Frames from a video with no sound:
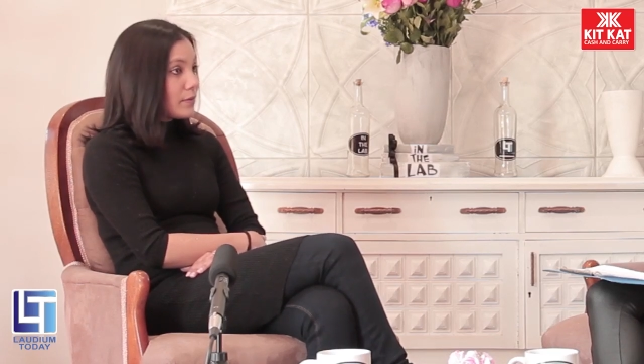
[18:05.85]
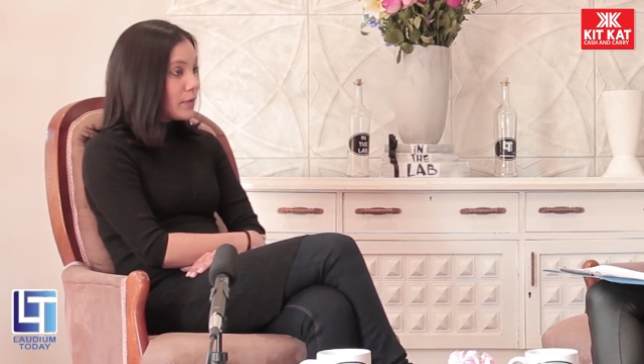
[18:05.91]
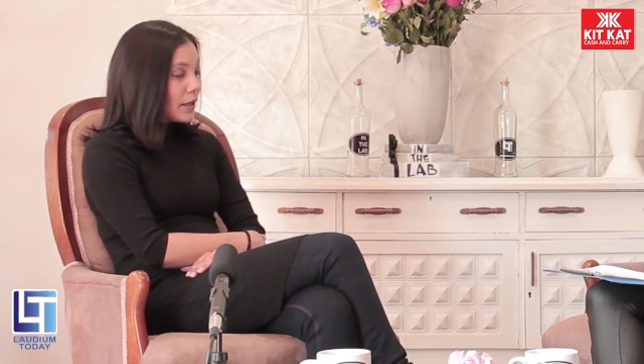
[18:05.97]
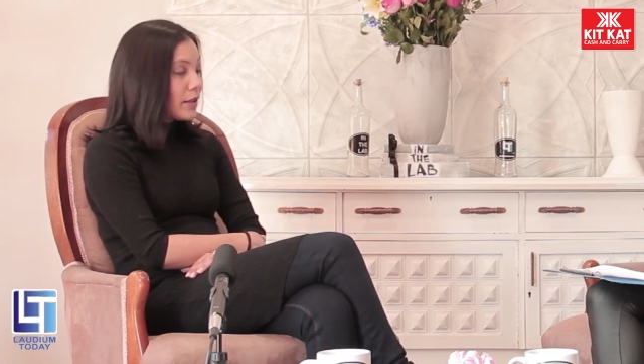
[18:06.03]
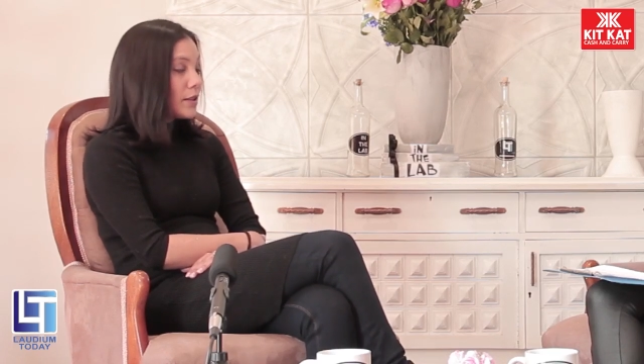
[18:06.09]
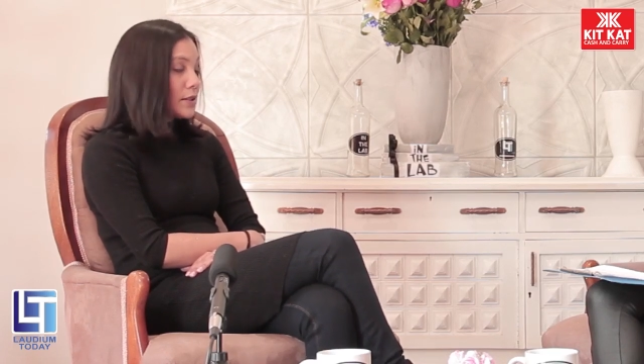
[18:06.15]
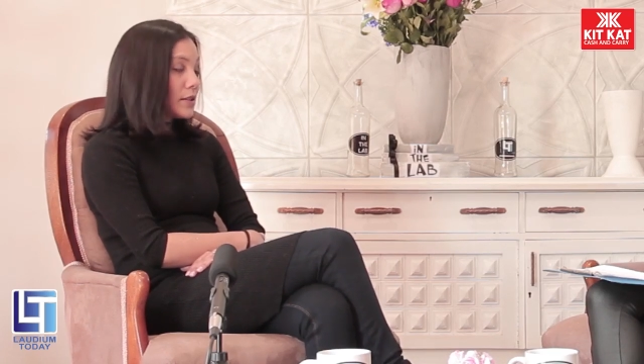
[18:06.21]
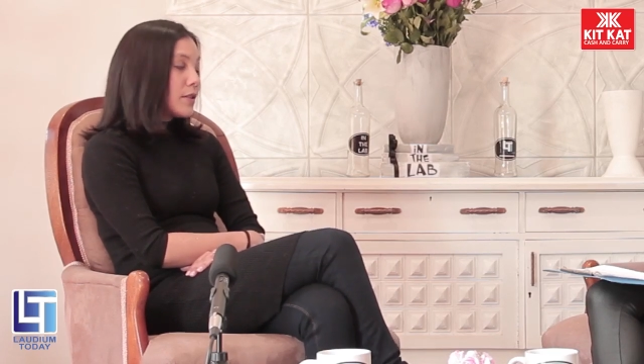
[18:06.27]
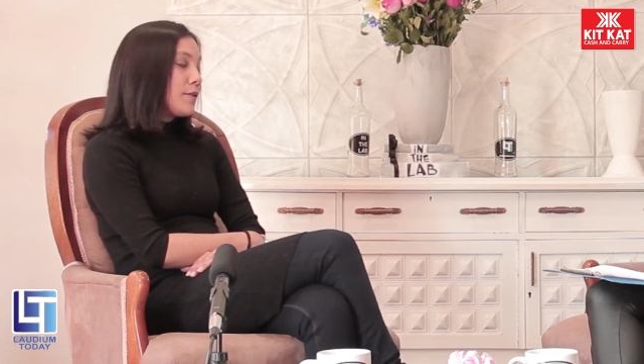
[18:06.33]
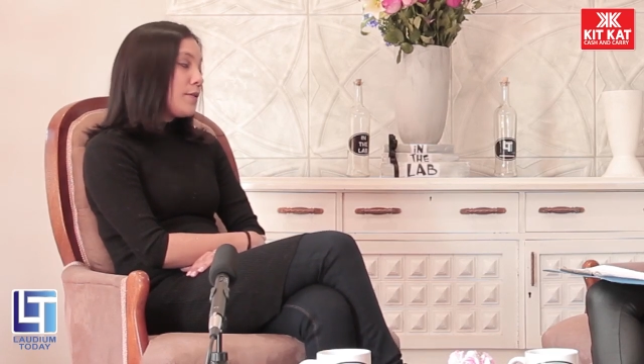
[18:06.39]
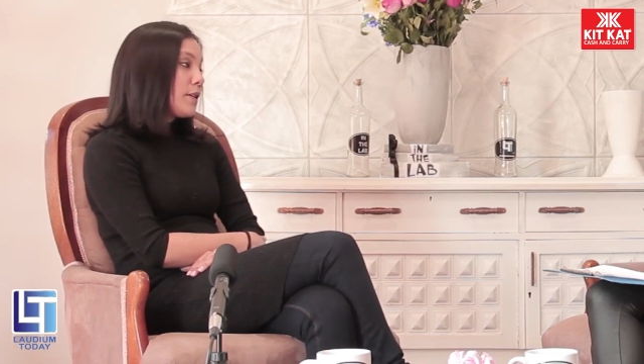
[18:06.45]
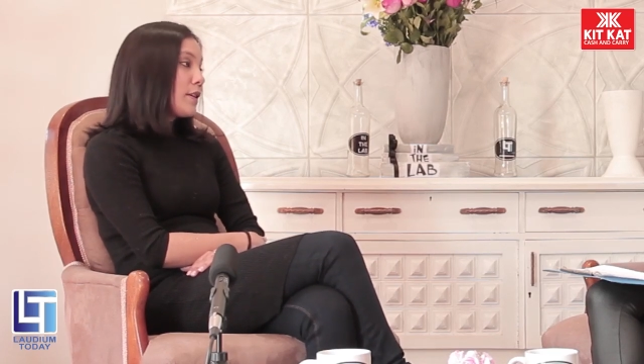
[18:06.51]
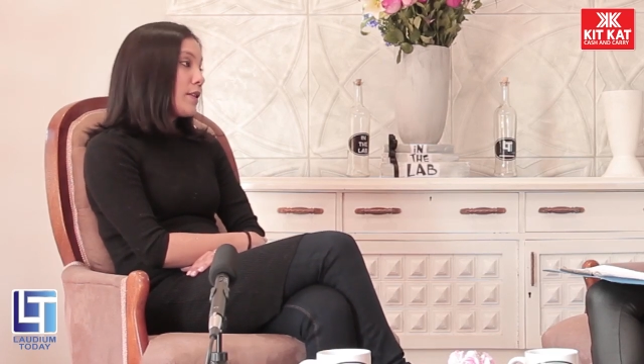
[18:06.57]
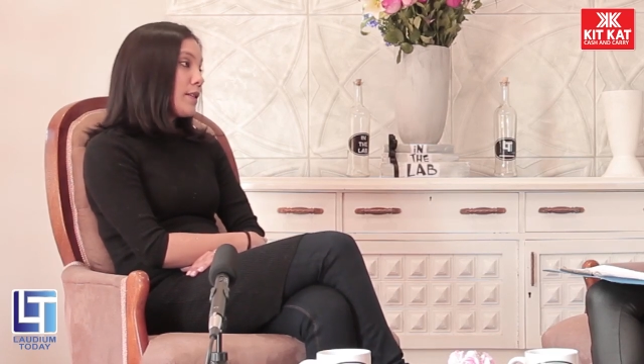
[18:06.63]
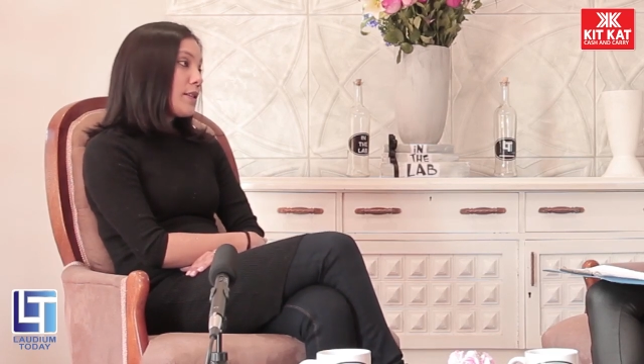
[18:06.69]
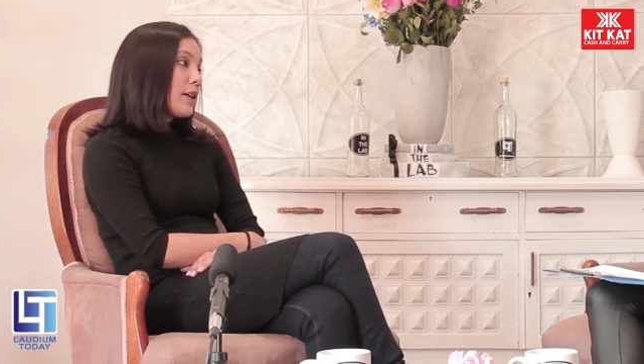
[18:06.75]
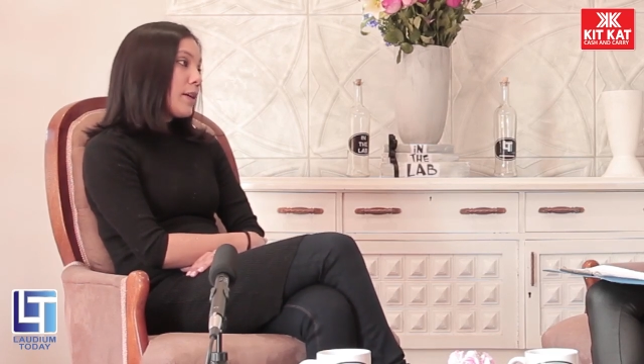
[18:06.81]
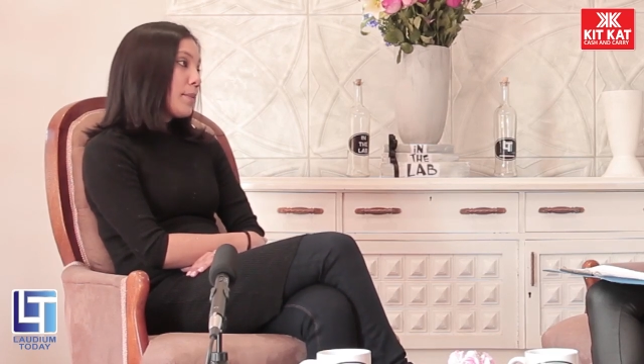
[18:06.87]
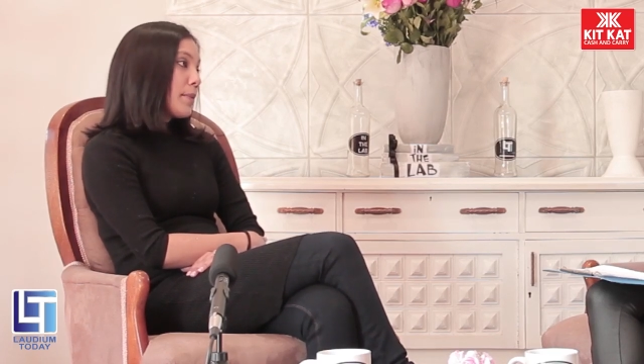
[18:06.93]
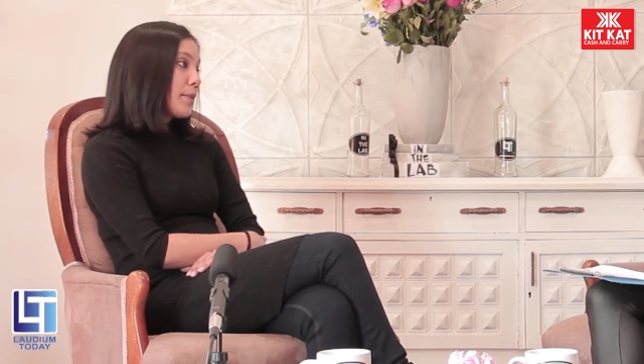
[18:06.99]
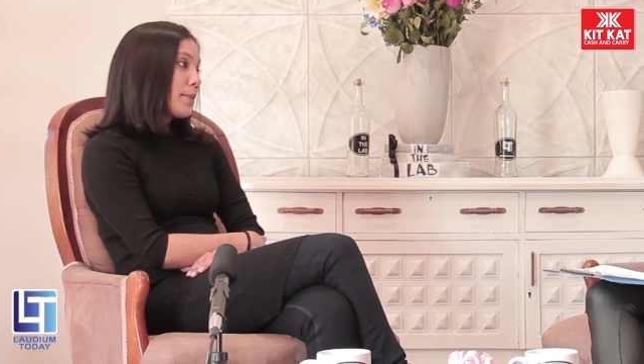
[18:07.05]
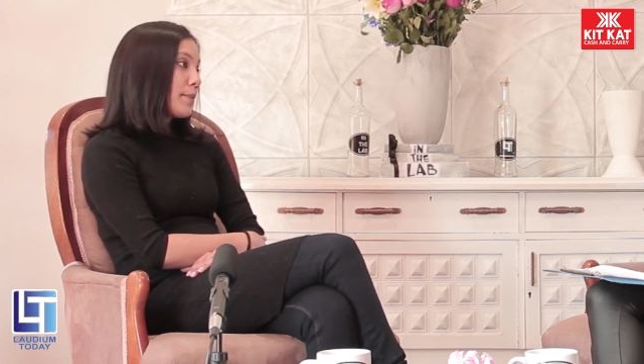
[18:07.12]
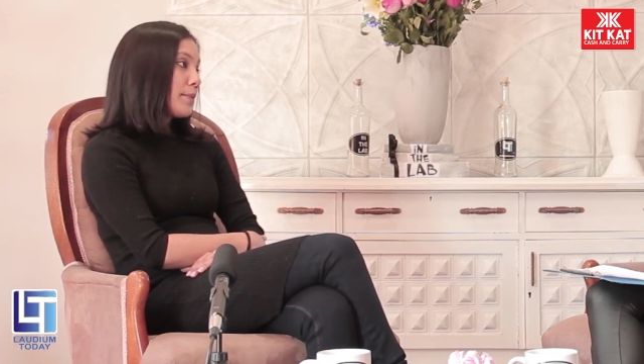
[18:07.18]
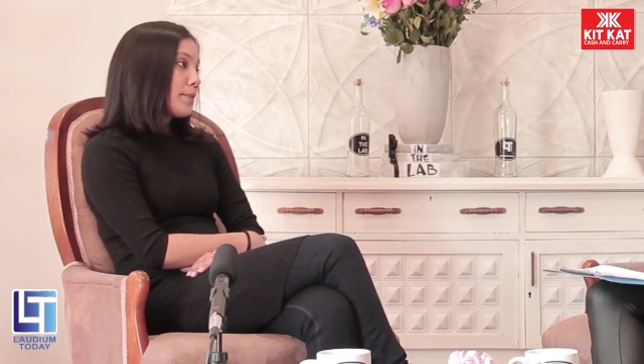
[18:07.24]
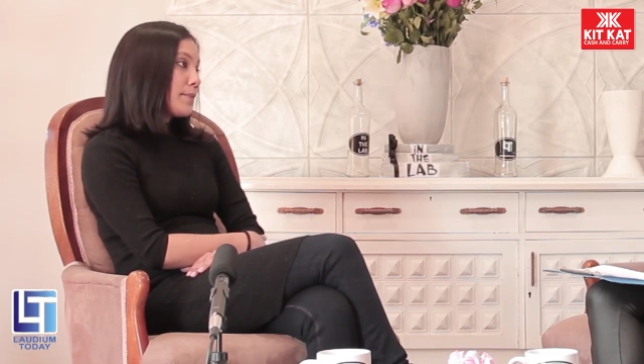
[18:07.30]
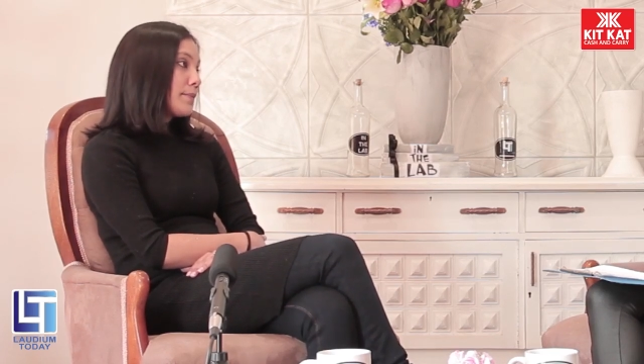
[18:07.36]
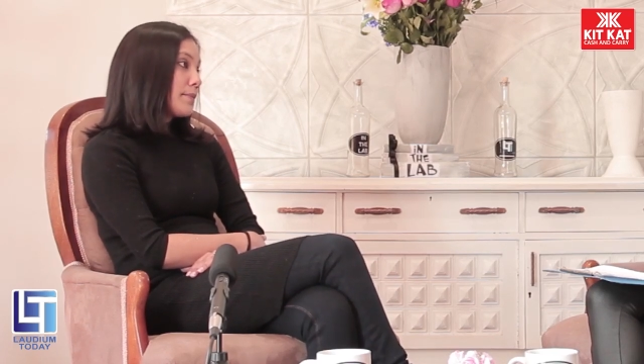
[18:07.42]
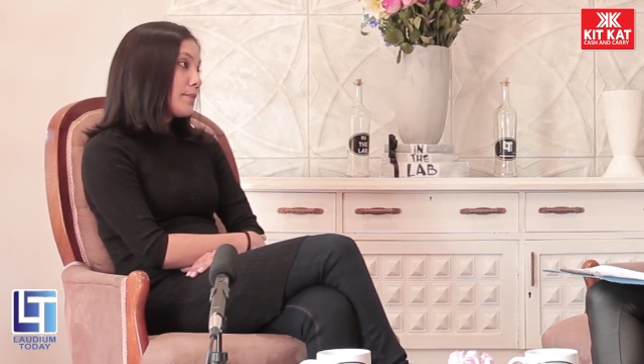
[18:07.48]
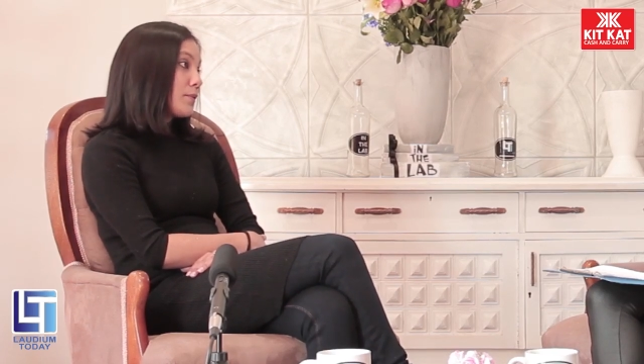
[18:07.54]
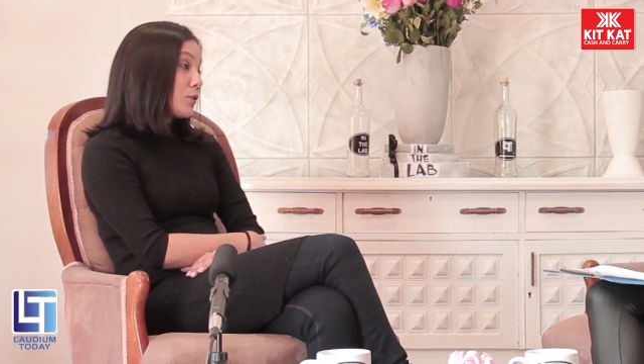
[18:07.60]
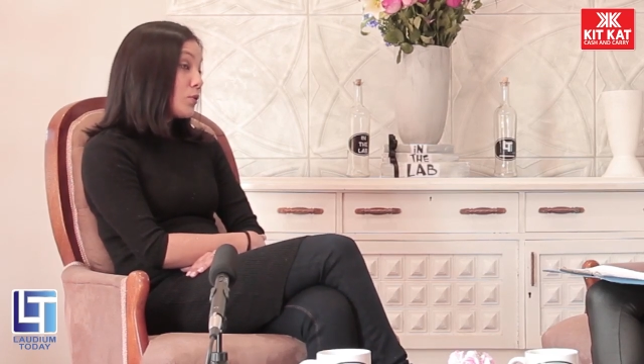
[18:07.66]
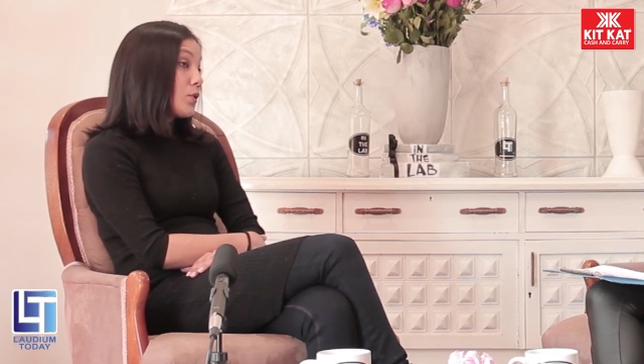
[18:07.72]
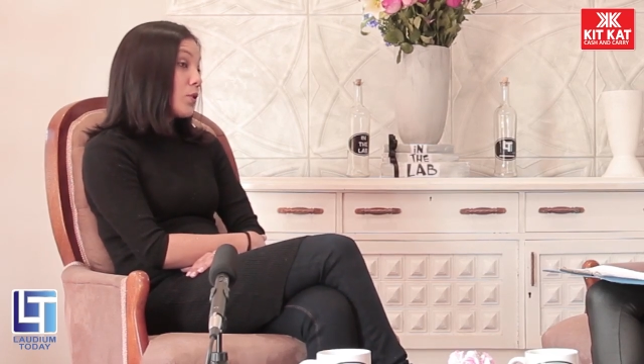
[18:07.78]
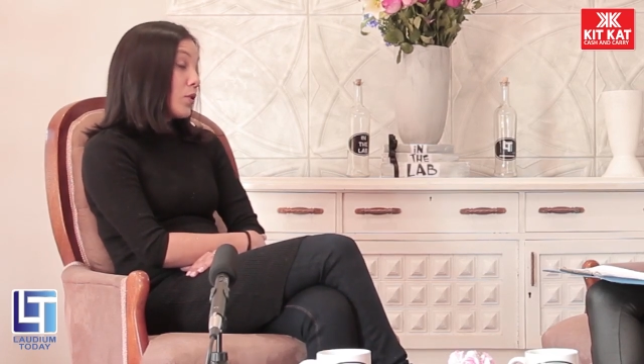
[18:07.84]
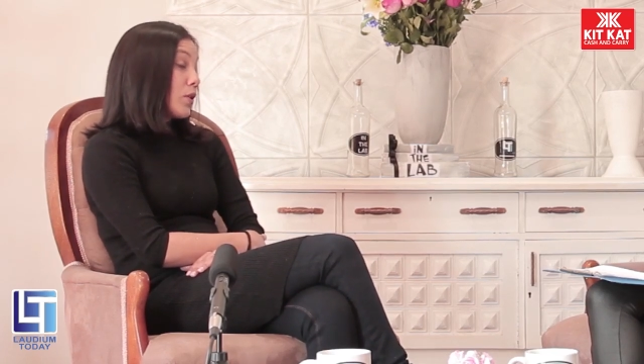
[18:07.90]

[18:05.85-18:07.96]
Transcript: That is the first step to